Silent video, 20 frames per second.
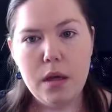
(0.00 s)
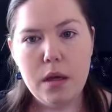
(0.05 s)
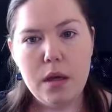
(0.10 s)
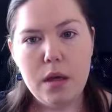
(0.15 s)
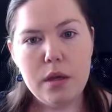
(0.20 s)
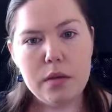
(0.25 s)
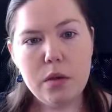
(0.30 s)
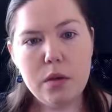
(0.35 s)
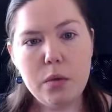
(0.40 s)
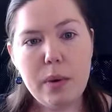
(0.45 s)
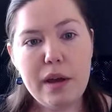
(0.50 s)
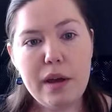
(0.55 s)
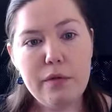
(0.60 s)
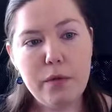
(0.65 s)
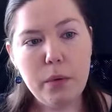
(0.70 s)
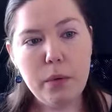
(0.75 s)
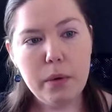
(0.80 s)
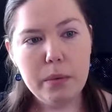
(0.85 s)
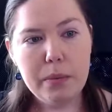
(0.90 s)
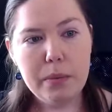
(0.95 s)
So the way
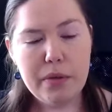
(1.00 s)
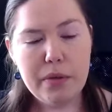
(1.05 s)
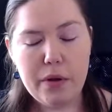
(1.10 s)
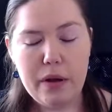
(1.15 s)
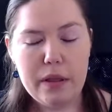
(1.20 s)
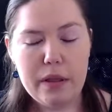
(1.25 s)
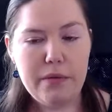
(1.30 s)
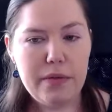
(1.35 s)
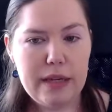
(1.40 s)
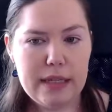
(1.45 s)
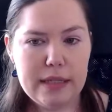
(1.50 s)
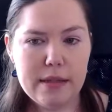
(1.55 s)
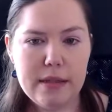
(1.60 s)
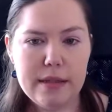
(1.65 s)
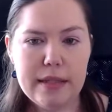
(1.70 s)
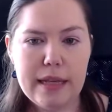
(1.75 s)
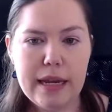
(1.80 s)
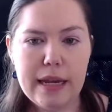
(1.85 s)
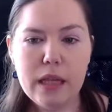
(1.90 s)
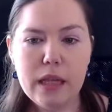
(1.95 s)
forward with all of this
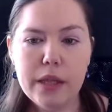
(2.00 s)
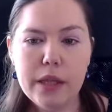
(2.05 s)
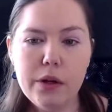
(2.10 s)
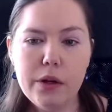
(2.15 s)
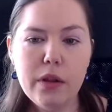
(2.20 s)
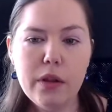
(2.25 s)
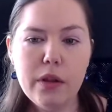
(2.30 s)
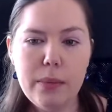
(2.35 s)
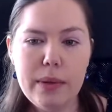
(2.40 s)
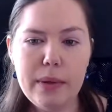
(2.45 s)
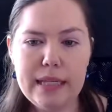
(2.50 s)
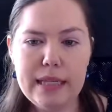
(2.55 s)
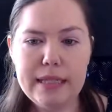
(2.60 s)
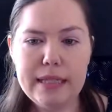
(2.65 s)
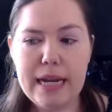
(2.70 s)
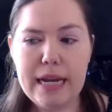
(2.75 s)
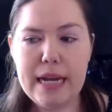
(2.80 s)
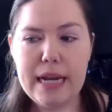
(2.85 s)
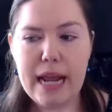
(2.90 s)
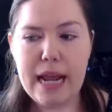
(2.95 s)
is that clearly we need
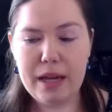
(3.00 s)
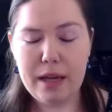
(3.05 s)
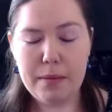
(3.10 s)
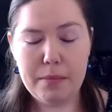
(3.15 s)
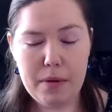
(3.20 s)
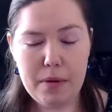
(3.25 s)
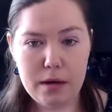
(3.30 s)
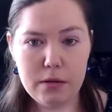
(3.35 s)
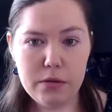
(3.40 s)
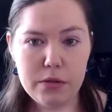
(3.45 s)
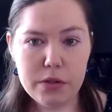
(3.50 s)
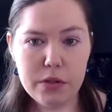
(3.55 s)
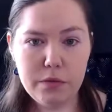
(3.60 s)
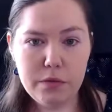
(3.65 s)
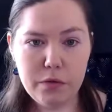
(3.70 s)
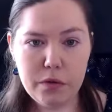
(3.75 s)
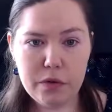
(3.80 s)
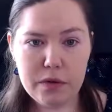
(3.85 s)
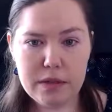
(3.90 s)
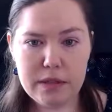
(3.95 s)
dynamic models
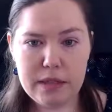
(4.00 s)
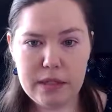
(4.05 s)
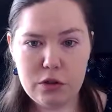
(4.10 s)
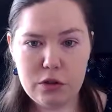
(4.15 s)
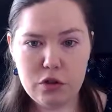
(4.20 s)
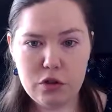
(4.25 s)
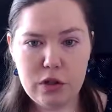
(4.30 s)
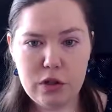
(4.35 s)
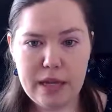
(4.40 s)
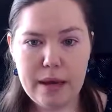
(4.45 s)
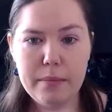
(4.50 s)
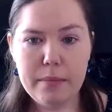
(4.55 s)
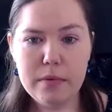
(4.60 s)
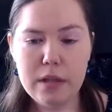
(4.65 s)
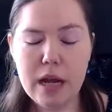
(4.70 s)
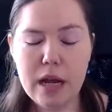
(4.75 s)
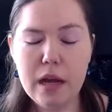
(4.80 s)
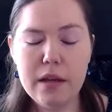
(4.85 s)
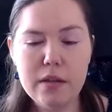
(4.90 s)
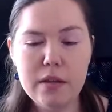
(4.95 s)
for the CGM,
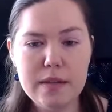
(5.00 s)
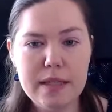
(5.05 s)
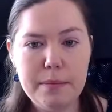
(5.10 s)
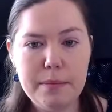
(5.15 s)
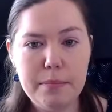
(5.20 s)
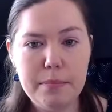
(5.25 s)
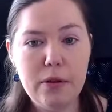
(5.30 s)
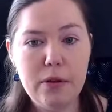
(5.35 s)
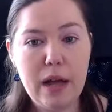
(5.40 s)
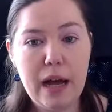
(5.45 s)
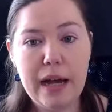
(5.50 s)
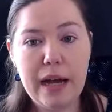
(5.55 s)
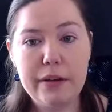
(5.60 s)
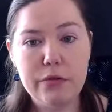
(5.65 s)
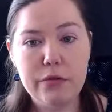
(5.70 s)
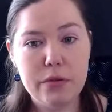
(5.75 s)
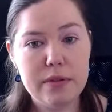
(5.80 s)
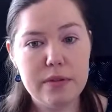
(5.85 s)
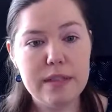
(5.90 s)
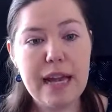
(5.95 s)
not simple
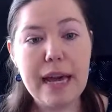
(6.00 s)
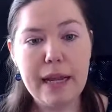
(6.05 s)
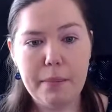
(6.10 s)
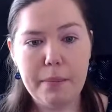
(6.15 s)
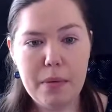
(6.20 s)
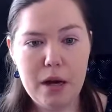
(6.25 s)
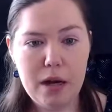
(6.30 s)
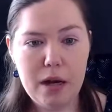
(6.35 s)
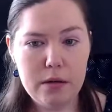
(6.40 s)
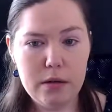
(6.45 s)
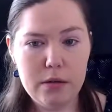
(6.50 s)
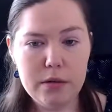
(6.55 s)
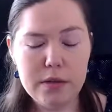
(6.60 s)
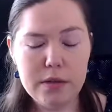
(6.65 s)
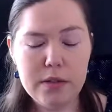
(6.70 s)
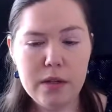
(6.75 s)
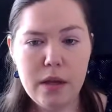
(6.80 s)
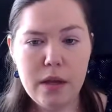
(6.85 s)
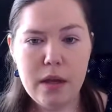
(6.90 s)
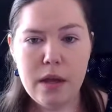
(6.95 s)
hydrostatic
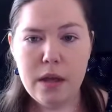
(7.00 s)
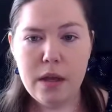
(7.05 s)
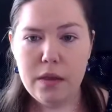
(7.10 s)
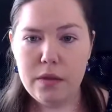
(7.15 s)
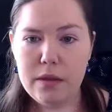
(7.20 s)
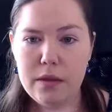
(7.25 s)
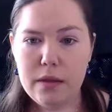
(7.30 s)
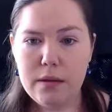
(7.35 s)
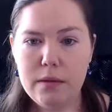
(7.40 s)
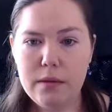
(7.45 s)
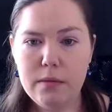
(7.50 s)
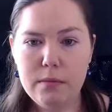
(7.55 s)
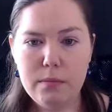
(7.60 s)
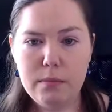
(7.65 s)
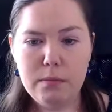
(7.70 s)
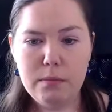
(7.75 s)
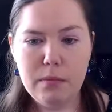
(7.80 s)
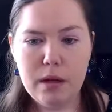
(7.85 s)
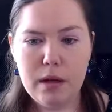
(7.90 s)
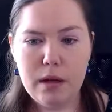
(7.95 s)
models. The
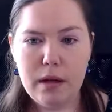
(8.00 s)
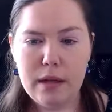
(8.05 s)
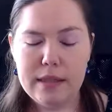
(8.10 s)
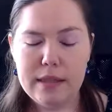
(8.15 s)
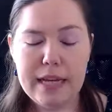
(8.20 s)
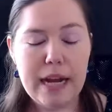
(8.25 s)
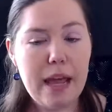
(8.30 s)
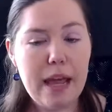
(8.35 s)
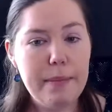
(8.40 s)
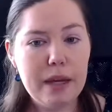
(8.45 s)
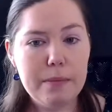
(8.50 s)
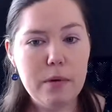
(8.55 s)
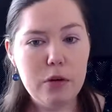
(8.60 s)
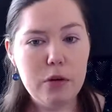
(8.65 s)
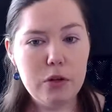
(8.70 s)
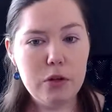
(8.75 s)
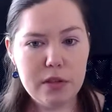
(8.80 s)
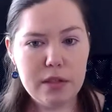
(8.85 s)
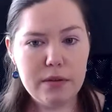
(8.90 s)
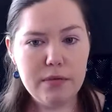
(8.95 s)
dynamic
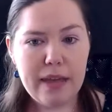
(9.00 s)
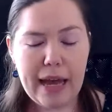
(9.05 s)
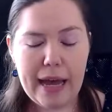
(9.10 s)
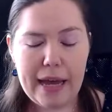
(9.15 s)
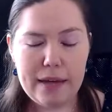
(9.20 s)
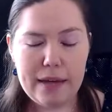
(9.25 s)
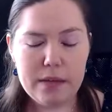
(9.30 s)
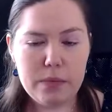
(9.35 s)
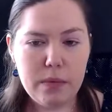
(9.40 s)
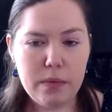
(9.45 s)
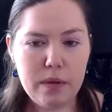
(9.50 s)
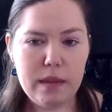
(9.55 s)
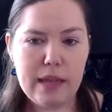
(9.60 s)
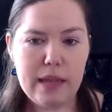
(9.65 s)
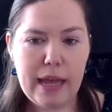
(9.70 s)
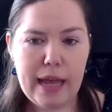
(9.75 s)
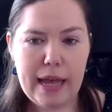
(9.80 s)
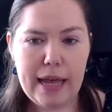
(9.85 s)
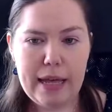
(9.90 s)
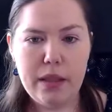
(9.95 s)
motions of gas within
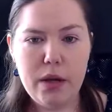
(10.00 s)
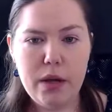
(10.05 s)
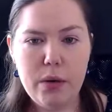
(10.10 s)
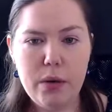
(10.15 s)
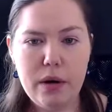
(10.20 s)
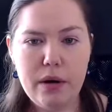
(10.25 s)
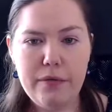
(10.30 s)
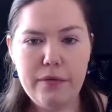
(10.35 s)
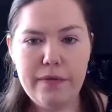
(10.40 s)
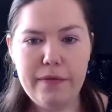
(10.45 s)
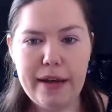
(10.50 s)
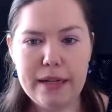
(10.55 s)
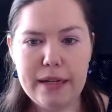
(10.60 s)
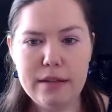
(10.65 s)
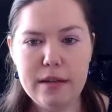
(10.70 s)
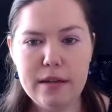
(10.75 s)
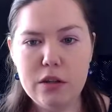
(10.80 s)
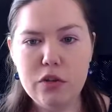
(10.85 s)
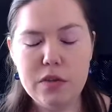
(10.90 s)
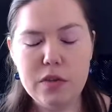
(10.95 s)
the halo affect
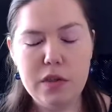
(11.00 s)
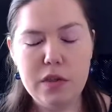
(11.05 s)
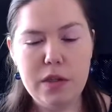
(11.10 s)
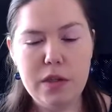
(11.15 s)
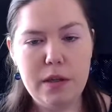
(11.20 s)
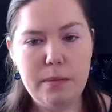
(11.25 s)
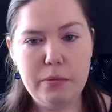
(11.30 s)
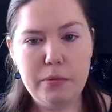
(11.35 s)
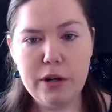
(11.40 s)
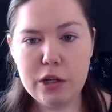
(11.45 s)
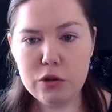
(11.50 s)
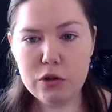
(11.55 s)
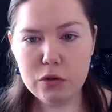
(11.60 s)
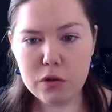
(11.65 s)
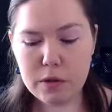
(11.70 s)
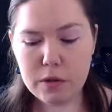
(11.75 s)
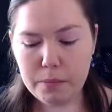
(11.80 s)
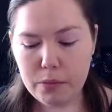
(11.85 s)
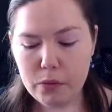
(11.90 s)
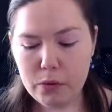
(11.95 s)
not just the pressure
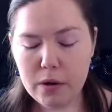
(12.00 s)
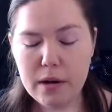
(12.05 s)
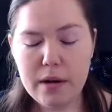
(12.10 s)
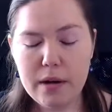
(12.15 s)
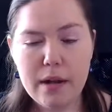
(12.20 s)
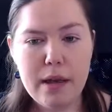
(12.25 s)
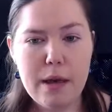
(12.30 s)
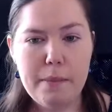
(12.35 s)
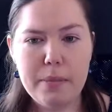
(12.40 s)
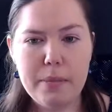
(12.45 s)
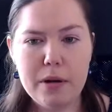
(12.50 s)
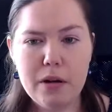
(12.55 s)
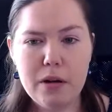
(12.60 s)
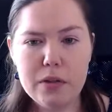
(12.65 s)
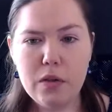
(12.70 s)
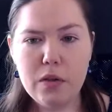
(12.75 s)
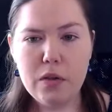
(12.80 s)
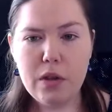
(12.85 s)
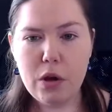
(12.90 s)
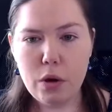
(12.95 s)
support, but
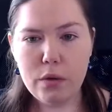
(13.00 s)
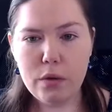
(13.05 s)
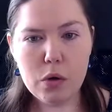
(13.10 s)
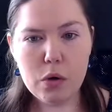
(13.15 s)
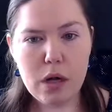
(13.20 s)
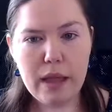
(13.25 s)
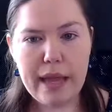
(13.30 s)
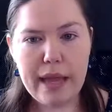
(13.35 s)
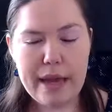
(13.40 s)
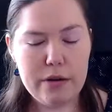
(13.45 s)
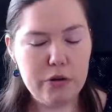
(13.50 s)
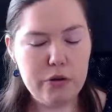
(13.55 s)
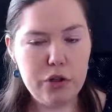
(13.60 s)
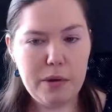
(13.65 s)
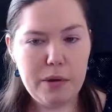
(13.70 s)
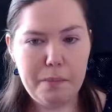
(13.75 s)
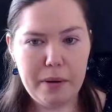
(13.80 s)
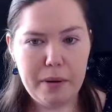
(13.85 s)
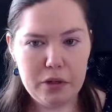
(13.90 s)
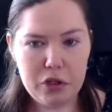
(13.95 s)
also the overall energy
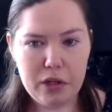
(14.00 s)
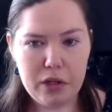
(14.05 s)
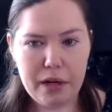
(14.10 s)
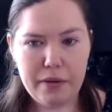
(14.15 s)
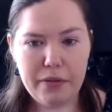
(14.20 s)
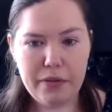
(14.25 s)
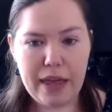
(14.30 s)
budget of the